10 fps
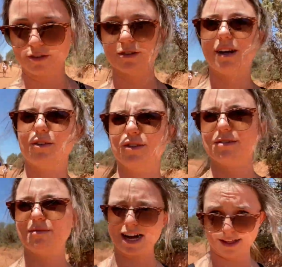We're about
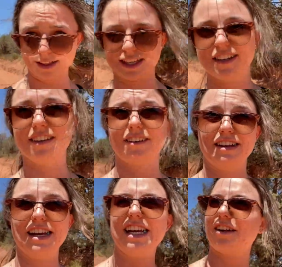one mile in.
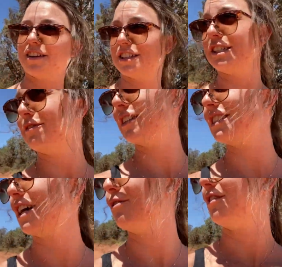It honestly feels like